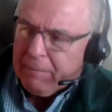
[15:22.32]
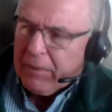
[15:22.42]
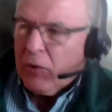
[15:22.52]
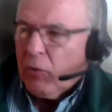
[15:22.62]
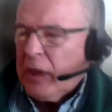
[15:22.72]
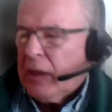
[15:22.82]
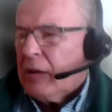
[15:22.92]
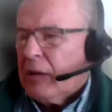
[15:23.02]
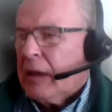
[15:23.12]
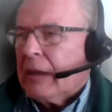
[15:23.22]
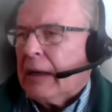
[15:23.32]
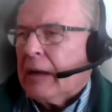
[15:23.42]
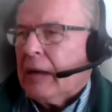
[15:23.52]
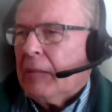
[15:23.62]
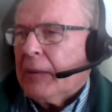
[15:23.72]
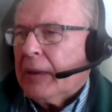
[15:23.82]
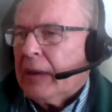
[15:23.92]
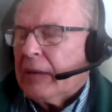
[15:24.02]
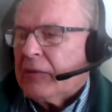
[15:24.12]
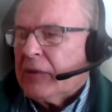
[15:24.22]
we looked at that company
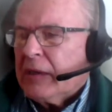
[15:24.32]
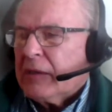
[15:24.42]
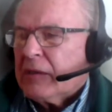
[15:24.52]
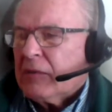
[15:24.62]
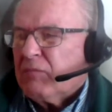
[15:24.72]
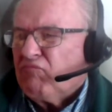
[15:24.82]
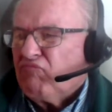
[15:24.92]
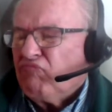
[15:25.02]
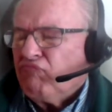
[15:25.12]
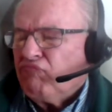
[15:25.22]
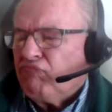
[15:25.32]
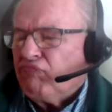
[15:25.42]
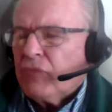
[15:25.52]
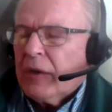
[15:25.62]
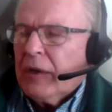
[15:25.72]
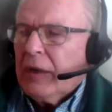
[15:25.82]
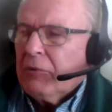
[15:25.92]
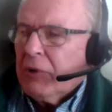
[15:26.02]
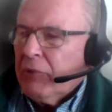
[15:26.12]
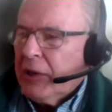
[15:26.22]
and says,
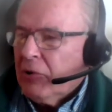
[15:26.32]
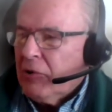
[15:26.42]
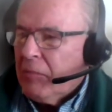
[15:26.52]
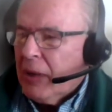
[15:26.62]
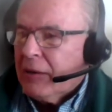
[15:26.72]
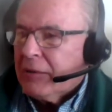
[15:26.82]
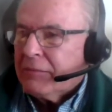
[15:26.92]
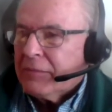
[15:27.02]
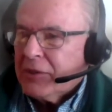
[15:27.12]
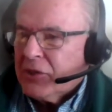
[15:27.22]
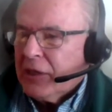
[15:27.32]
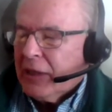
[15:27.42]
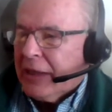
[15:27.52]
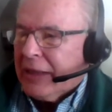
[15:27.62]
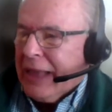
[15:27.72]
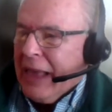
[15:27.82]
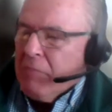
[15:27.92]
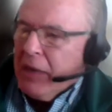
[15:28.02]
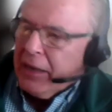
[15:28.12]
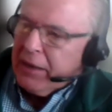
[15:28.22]
what do we know about Sealight? They
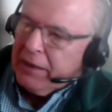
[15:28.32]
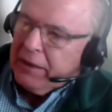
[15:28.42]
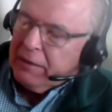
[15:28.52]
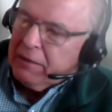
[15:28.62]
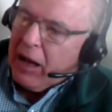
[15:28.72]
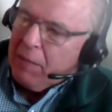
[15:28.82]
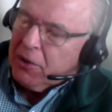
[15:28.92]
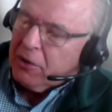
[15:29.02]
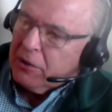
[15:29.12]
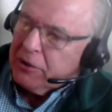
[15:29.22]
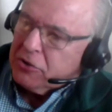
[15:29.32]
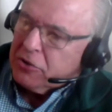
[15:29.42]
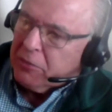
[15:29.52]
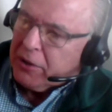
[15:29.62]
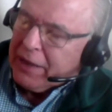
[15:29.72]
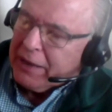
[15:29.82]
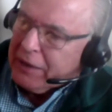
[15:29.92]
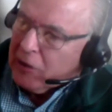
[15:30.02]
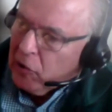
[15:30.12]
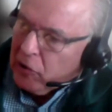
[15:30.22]
make a optical instrument that
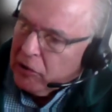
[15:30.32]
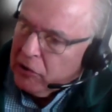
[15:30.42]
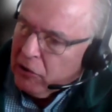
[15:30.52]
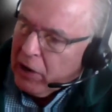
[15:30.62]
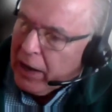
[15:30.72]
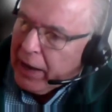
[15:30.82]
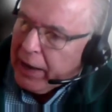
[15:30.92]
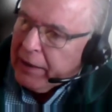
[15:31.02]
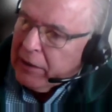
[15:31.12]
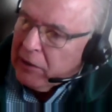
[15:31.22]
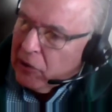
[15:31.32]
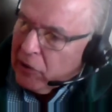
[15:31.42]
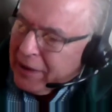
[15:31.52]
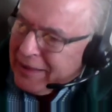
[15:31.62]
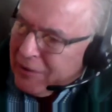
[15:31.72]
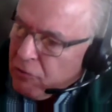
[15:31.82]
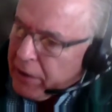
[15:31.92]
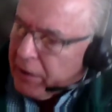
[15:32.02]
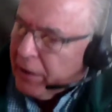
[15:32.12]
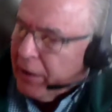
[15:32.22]
can look into your eye, look at the
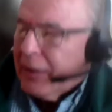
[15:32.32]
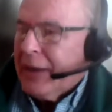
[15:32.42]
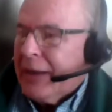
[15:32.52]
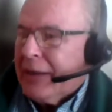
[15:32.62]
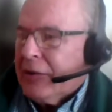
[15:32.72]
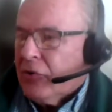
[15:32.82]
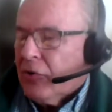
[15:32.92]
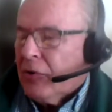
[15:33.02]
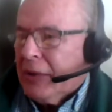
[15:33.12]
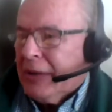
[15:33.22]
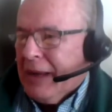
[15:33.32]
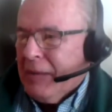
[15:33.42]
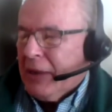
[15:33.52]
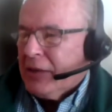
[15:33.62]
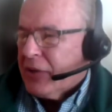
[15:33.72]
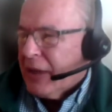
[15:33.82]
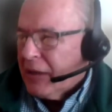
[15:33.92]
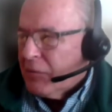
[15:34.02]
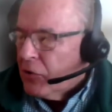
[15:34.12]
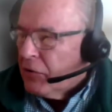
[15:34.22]
retina, and determine based on
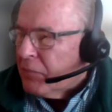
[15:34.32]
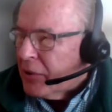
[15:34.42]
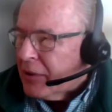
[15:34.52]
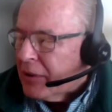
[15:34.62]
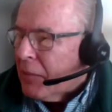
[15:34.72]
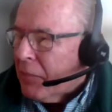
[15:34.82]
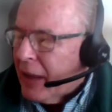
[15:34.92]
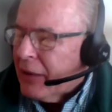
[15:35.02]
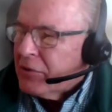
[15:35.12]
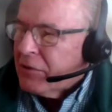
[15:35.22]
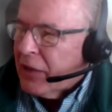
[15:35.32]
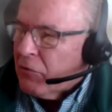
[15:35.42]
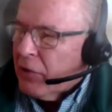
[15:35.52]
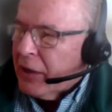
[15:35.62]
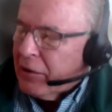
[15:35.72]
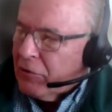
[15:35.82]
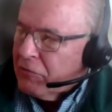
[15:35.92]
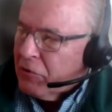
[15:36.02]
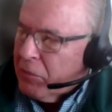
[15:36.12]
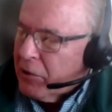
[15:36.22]
the movement and patterns of that retina
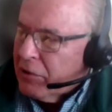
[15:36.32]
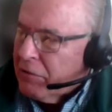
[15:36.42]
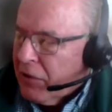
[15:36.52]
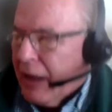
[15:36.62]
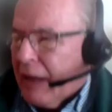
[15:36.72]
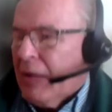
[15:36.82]
over a period of time,